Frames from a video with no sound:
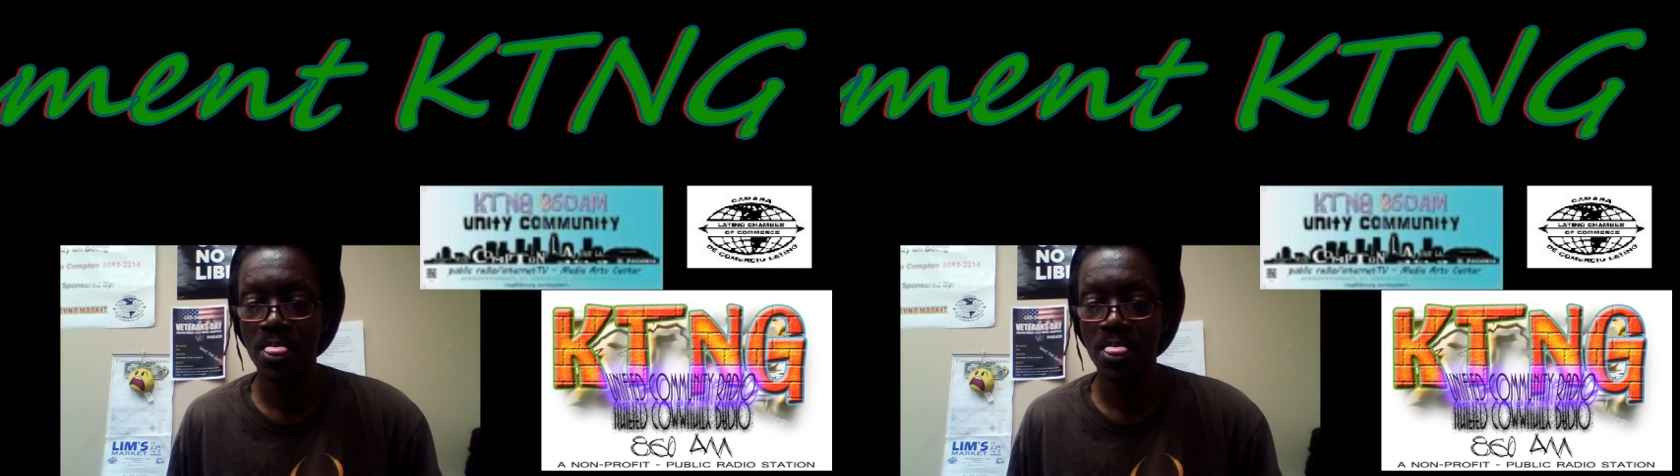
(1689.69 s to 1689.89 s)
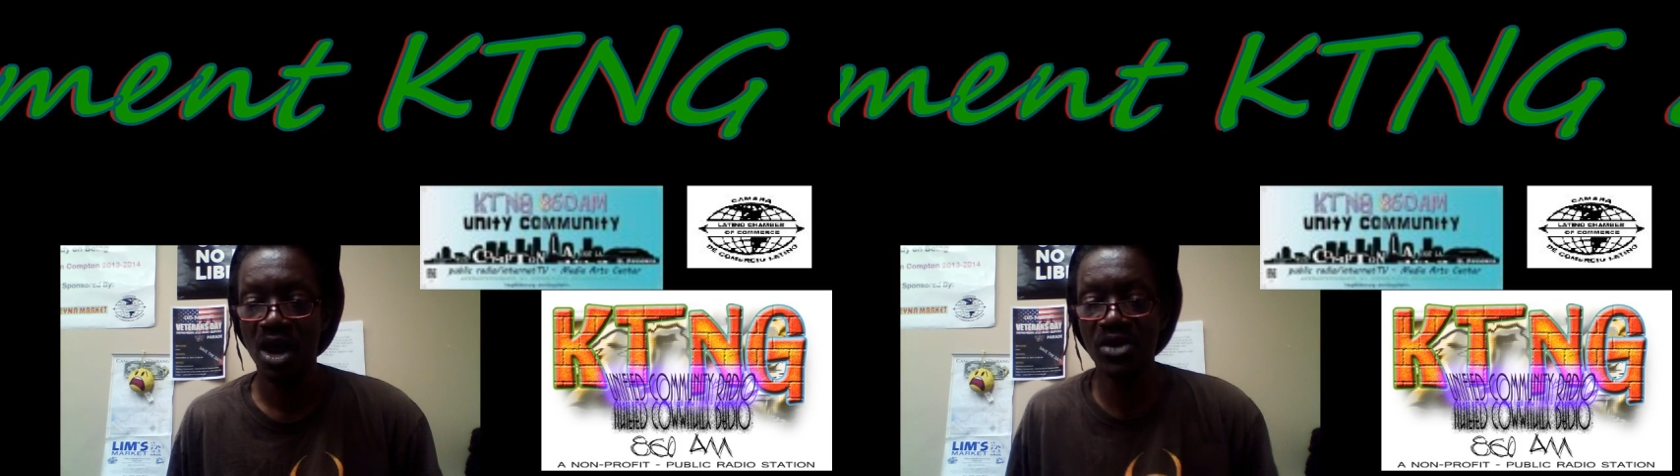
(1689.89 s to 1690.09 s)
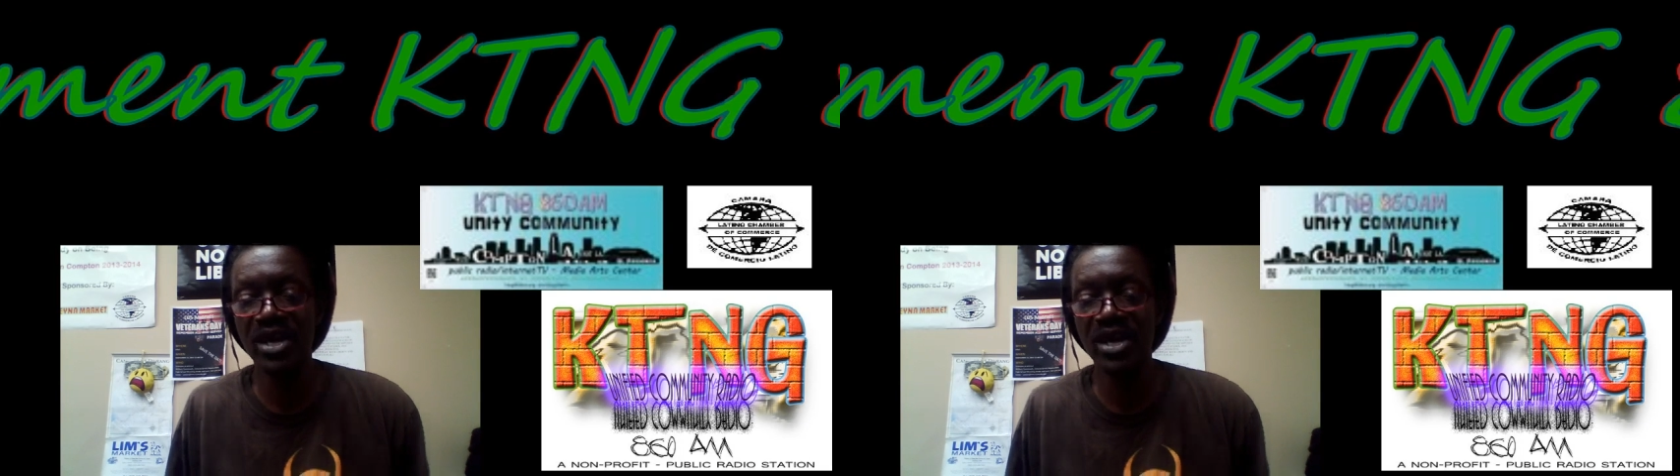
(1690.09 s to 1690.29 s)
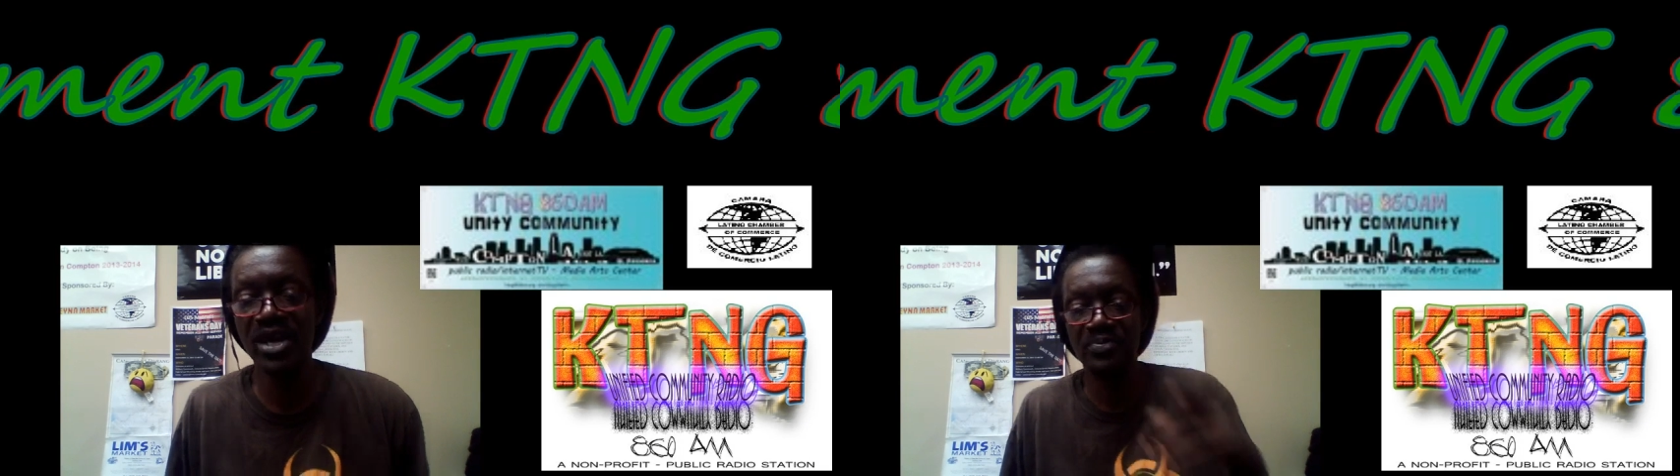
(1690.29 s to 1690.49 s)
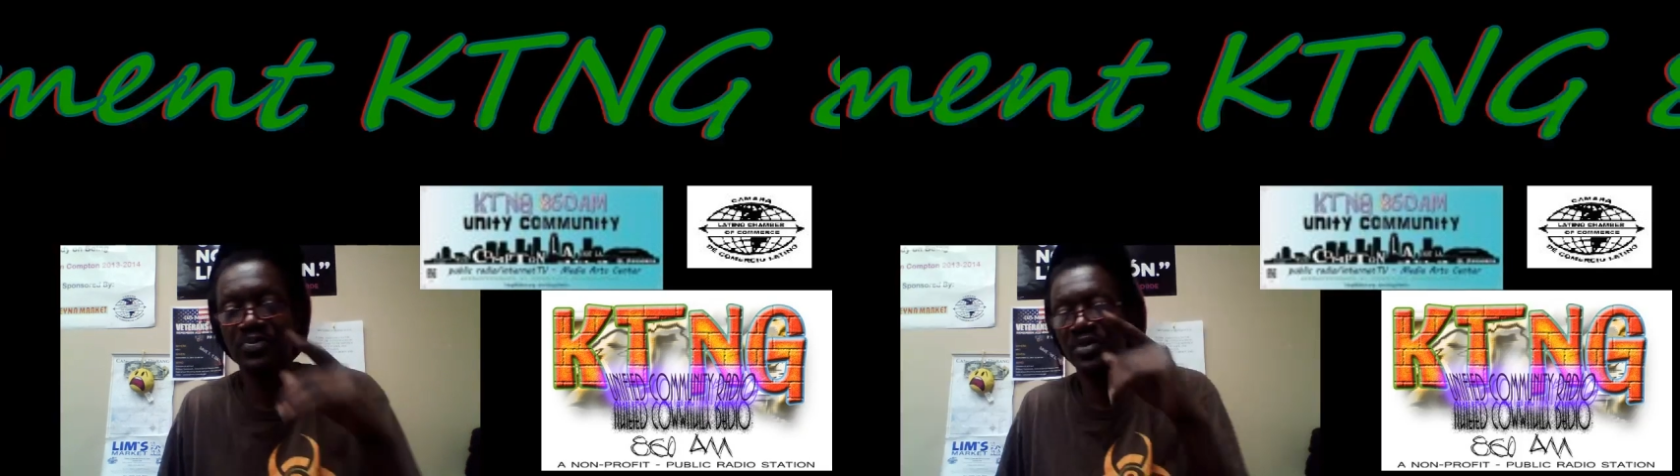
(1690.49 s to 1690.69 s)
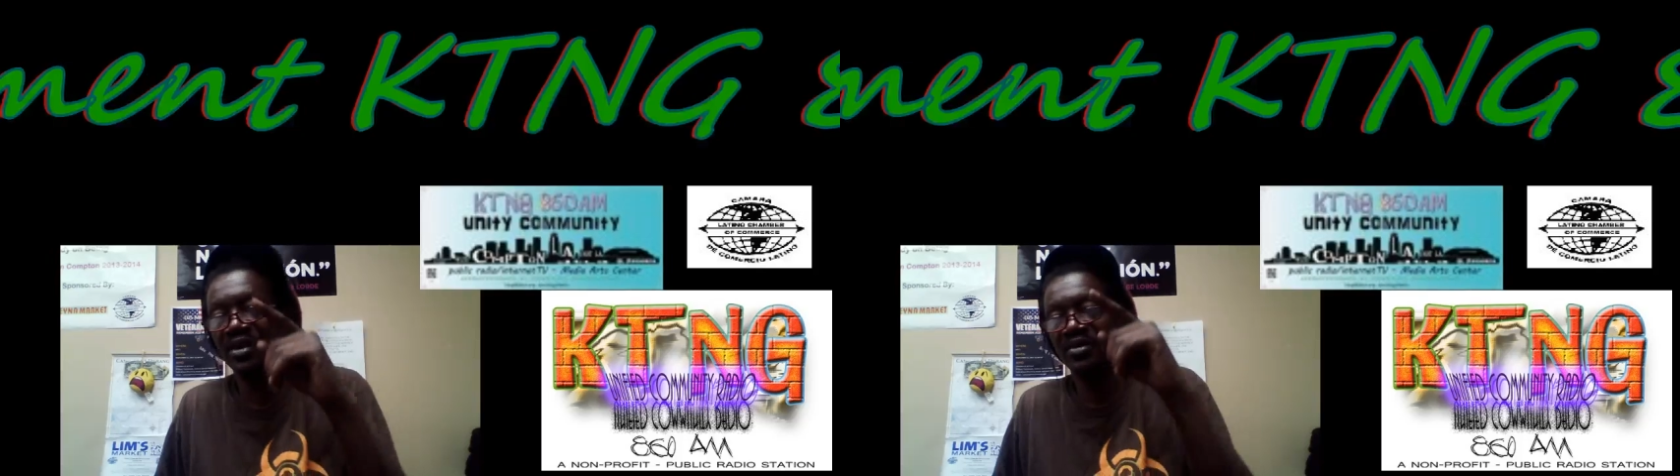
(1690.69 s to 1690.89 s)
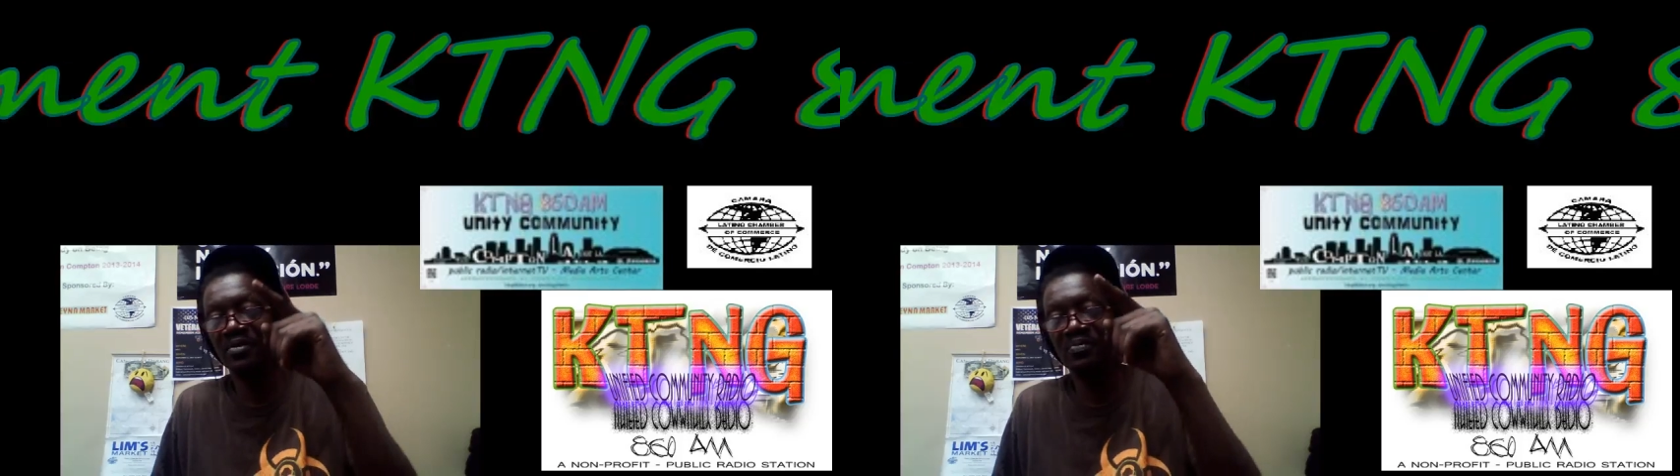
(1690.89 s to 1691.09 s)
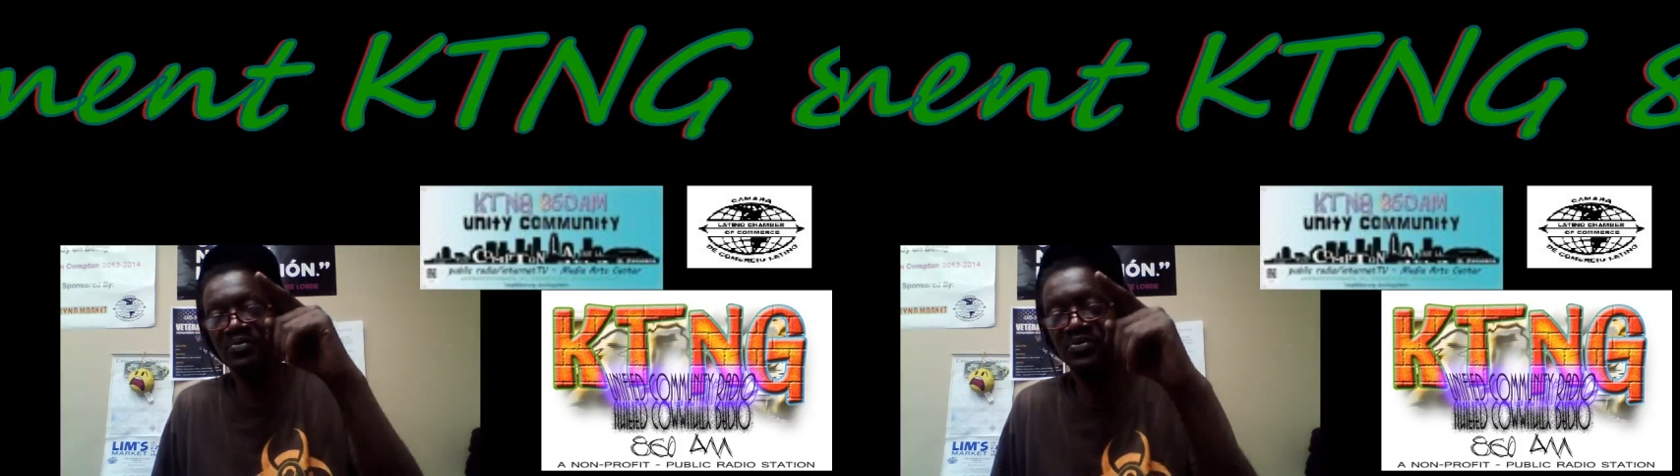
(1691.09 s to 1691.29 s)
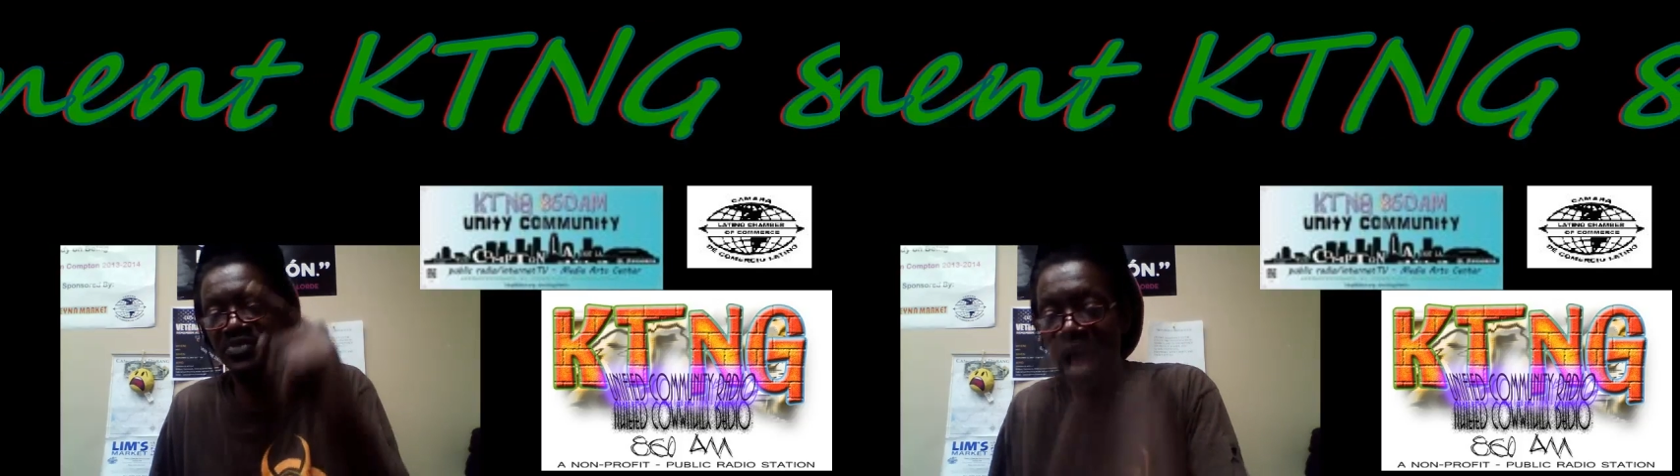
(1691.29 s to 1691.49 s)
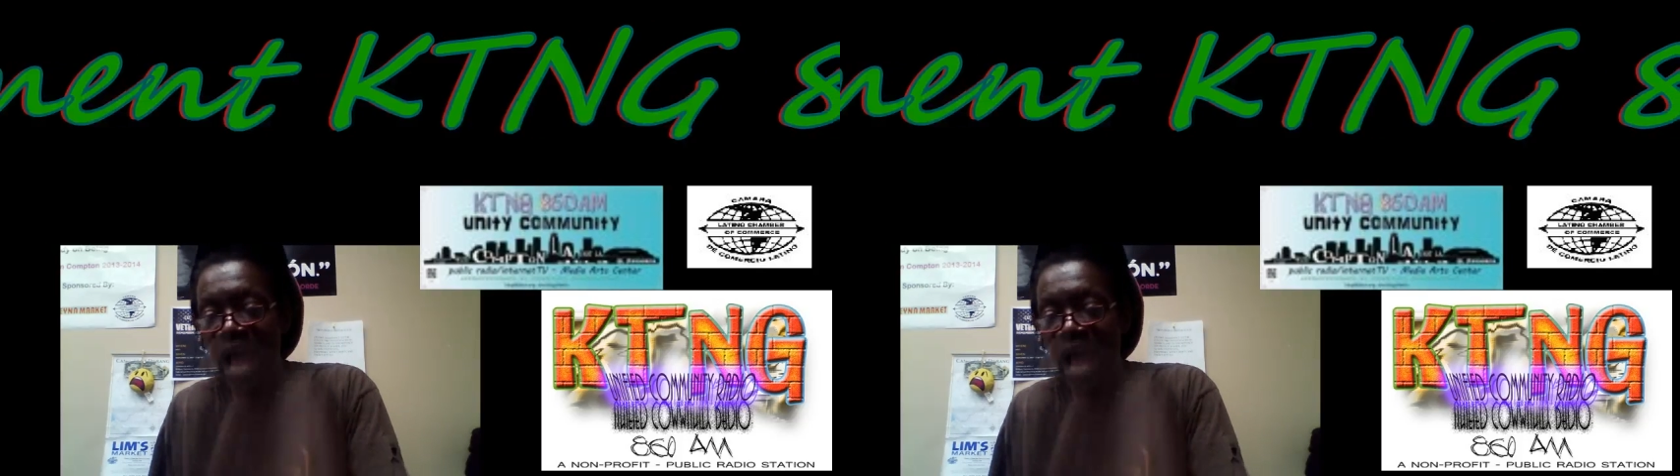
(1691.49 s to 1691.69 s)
Okay, that's